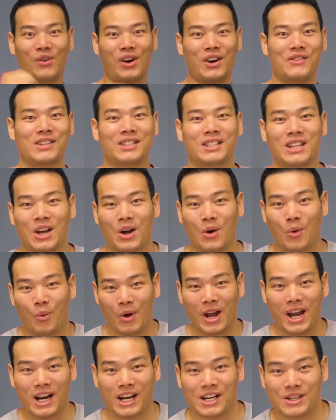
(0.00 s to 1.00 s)
worries,
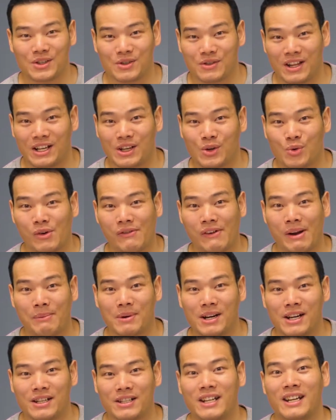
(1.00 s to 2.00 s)
we'll get to the engraving
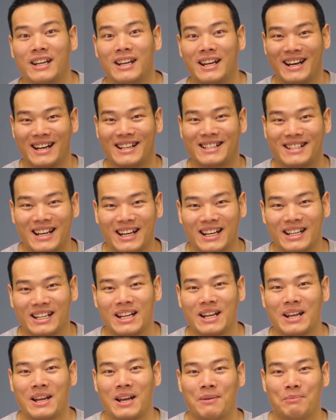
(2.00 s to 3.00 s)
ability in a
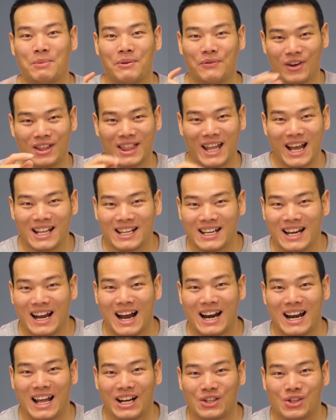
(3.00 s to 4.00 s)
second. Before that,
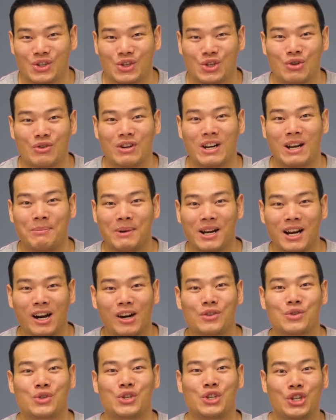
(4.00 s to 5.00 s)
I'd like to show you a little bit of
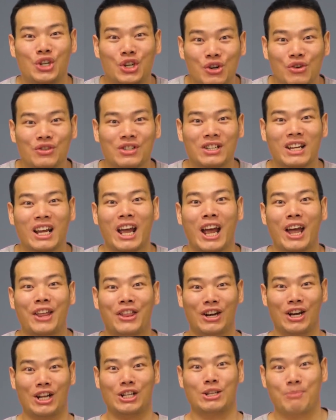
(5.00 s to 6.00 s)
how to use
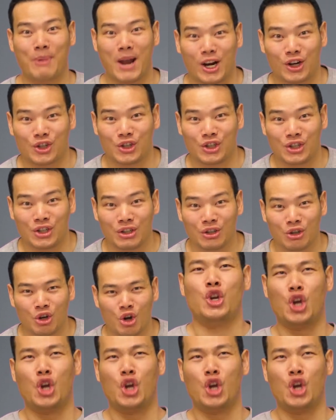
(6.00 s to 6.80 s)
the LaserPecker 2.